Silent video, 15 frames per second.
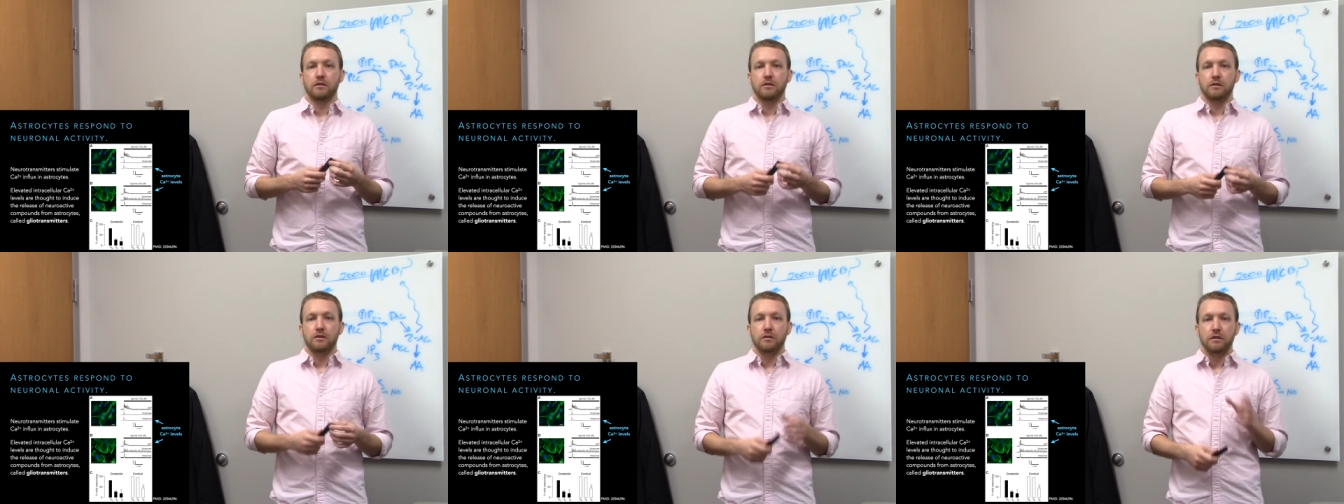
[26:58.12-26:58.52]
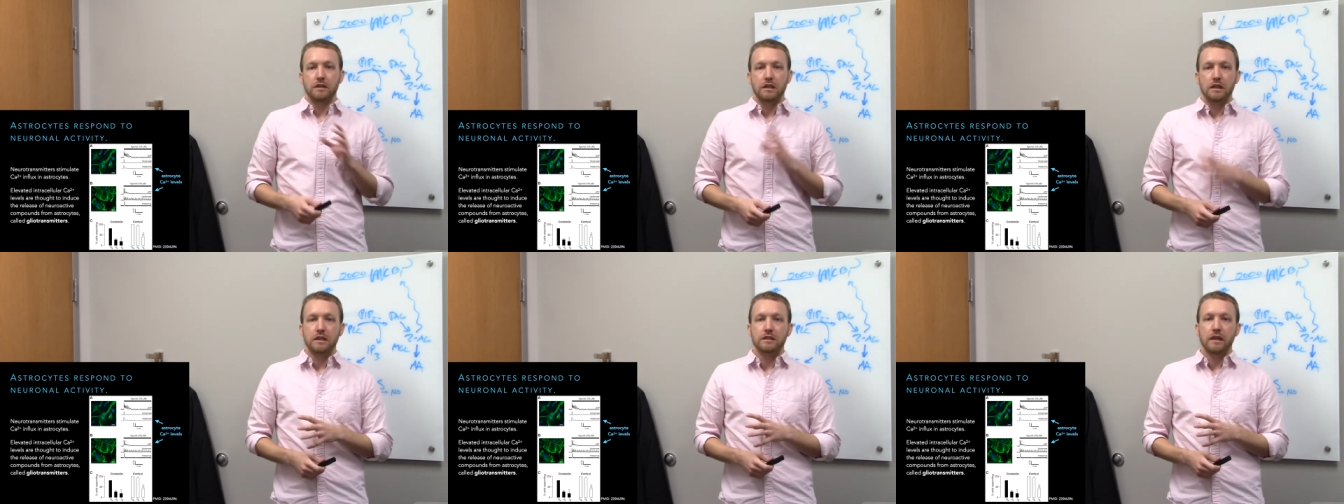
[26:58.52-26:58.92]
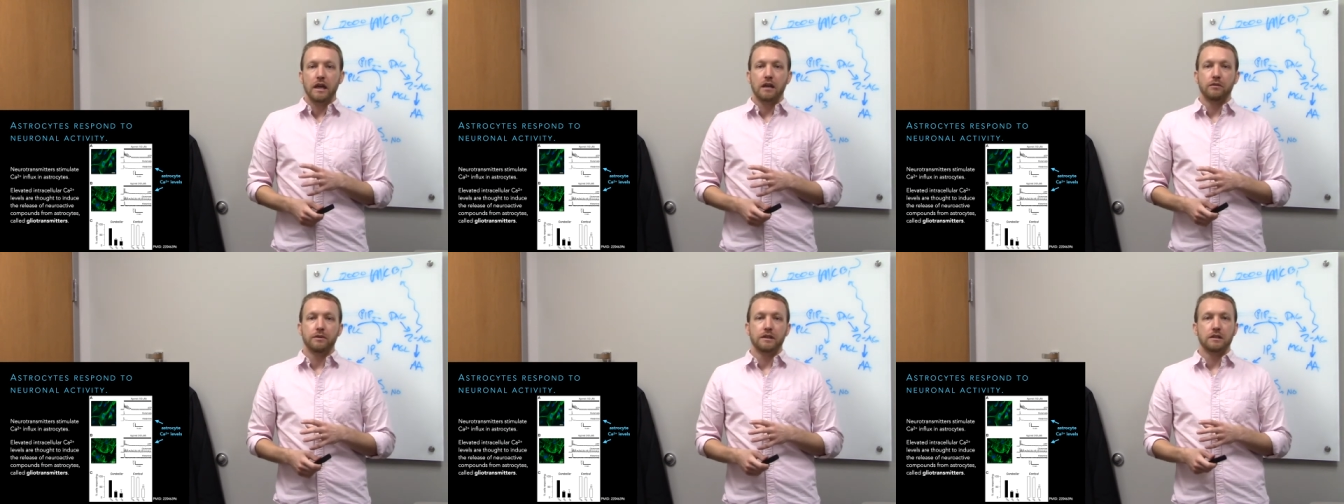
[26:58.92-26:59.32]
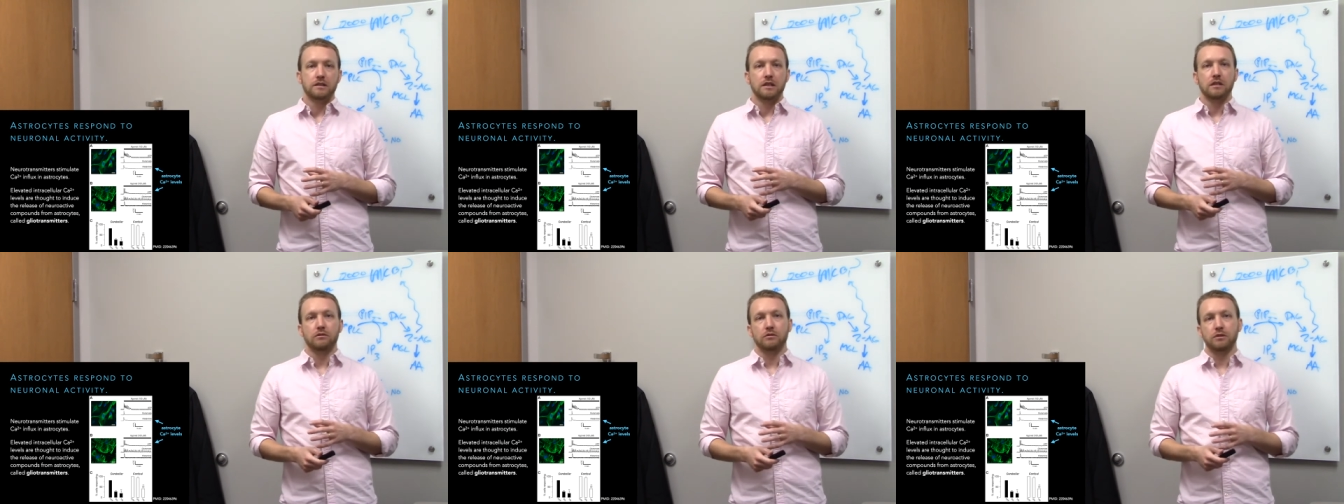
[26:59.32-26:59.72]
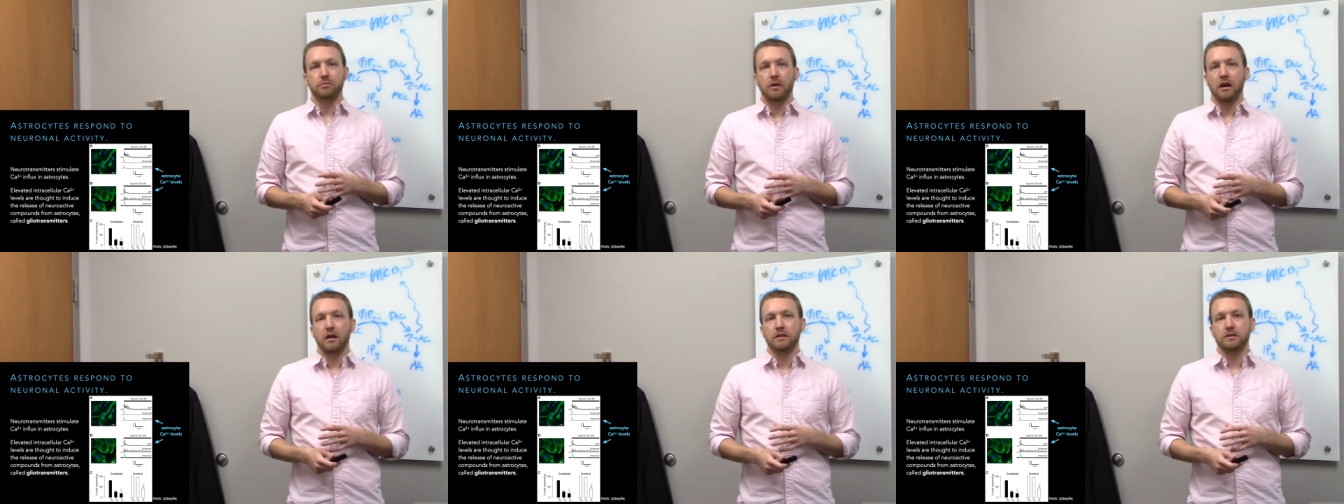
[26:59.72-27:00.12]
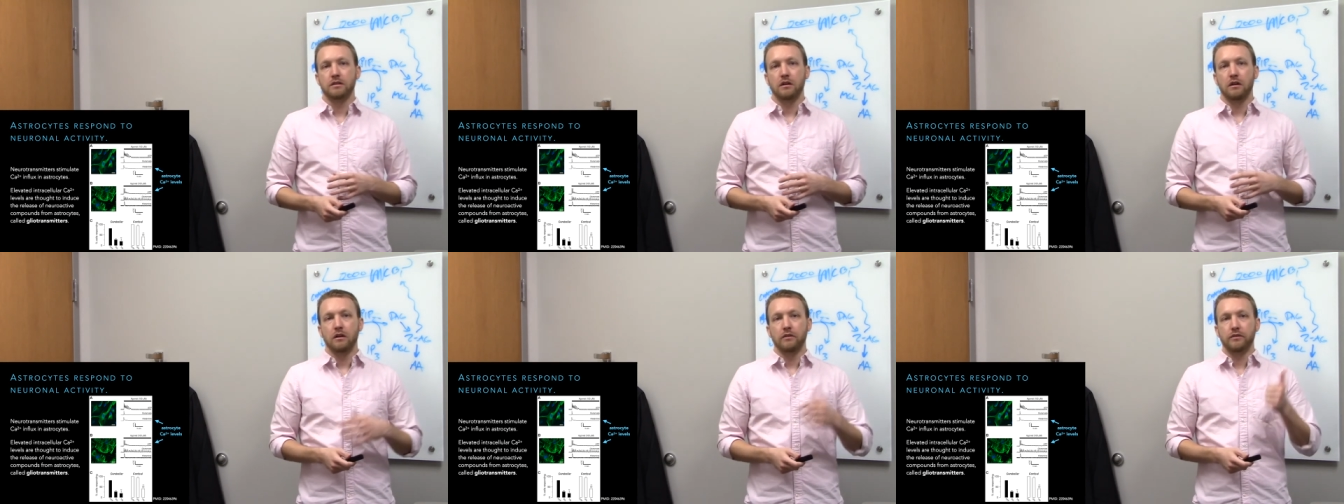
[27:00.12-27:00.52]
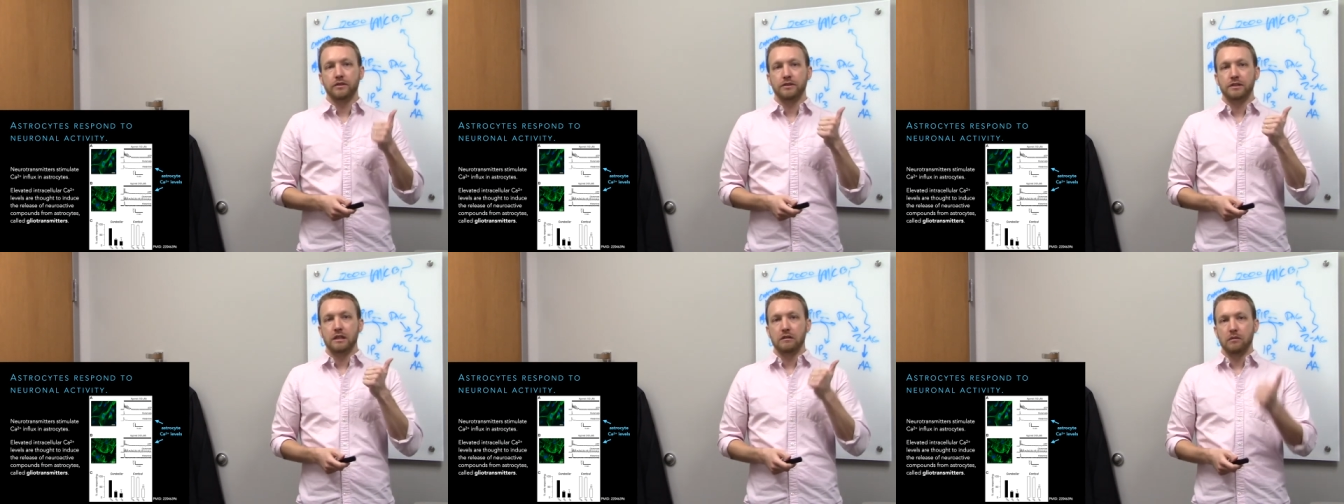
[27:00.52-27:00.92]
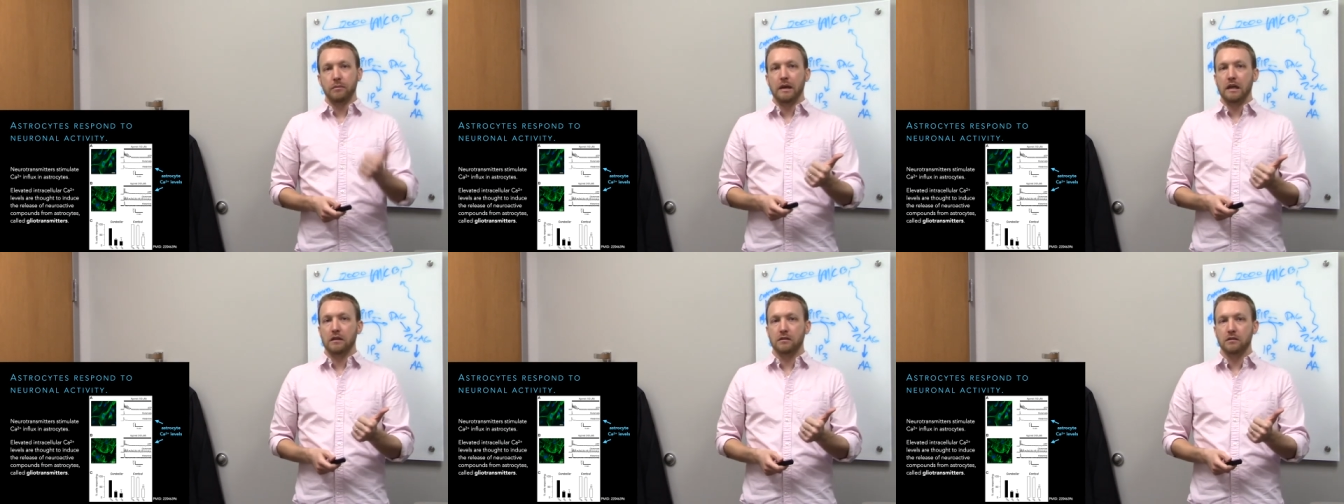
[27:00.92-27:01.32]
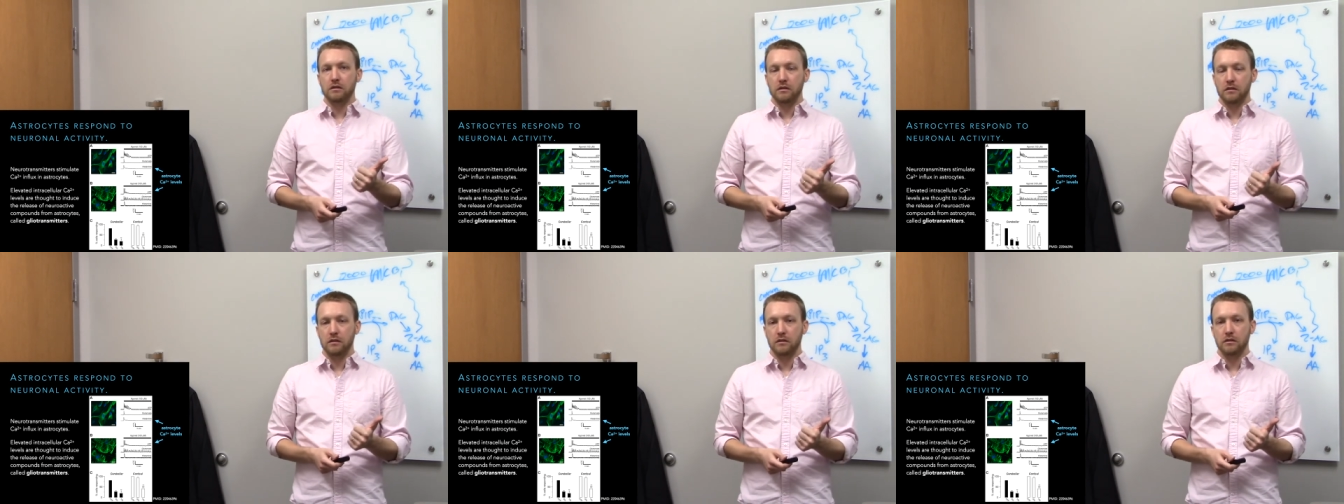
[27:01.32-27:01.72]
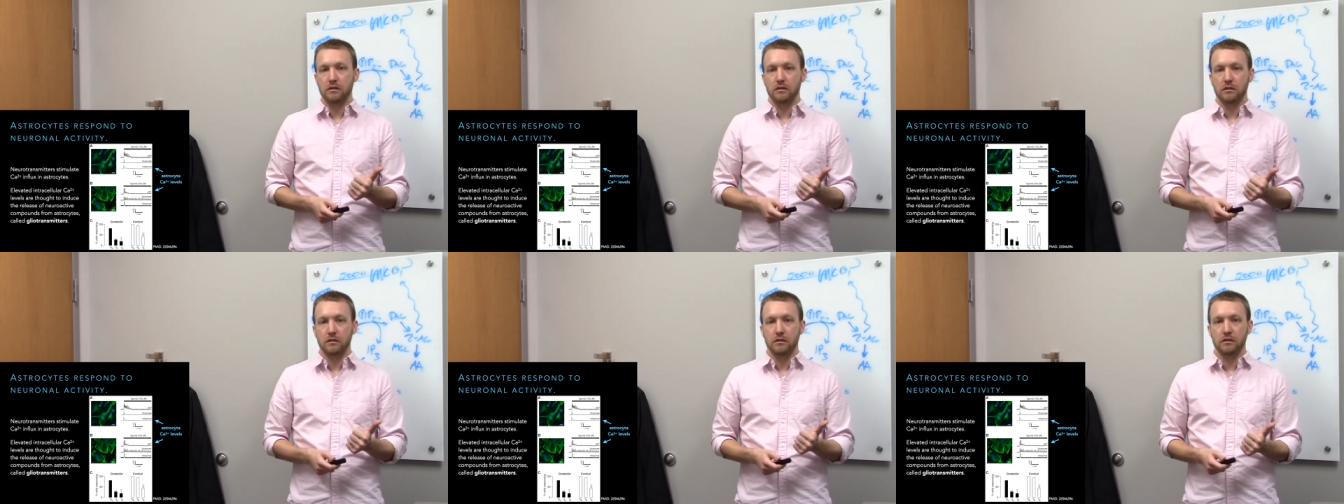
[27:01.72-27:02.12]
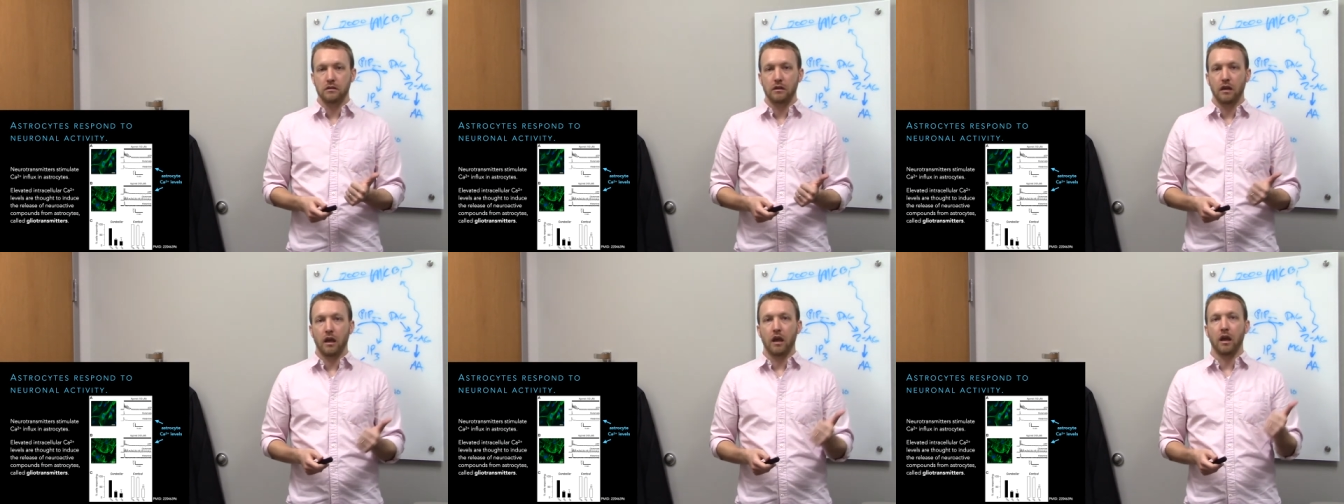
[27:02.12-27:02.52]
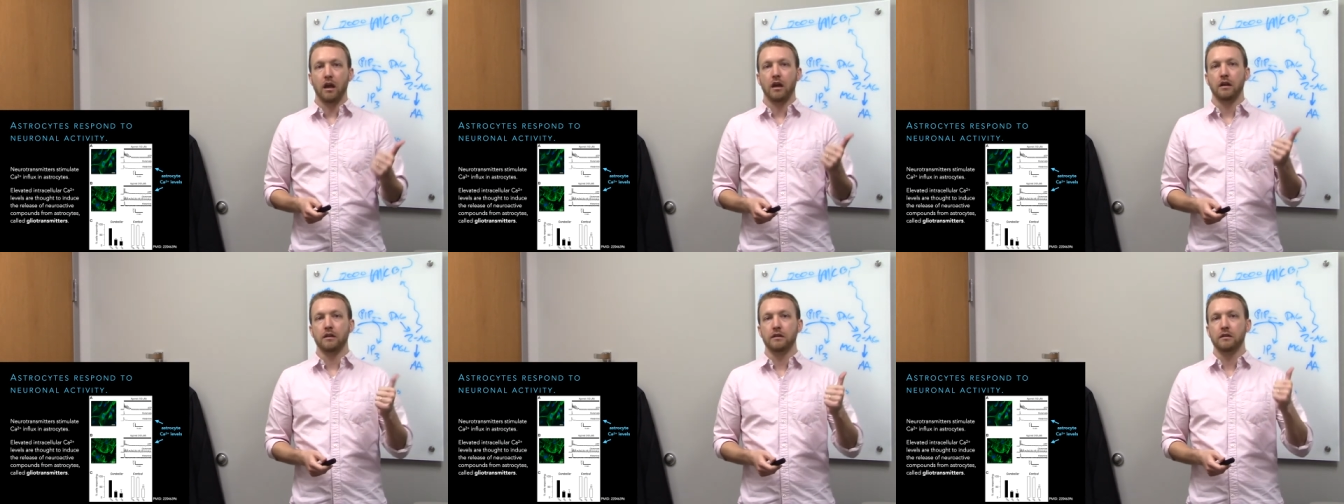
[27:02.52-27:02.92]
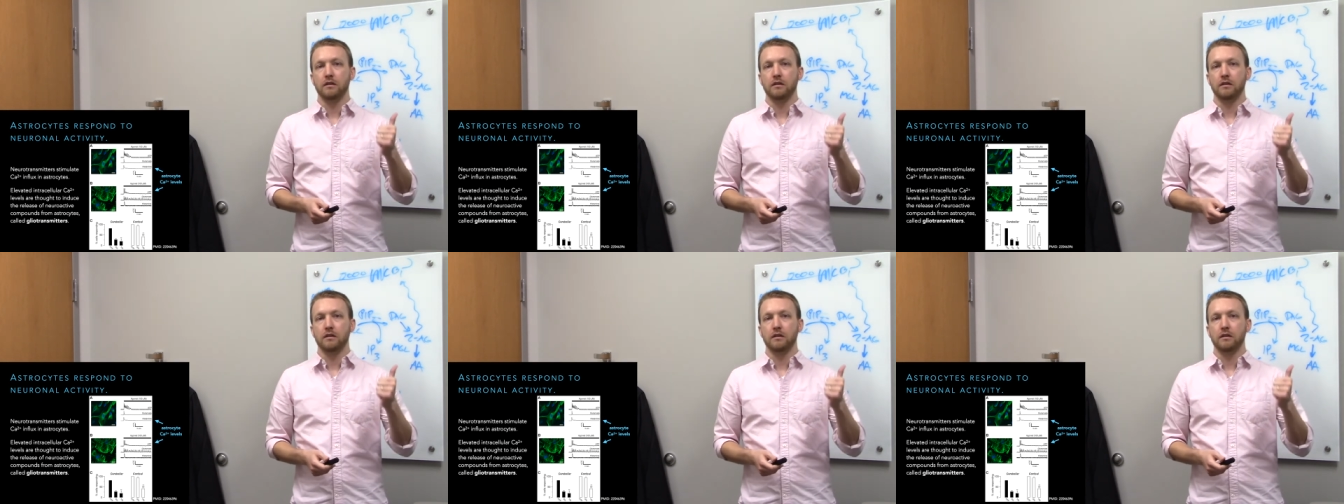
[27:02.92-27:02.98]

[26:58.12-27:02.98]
So in these data we can see the response of cerebellar and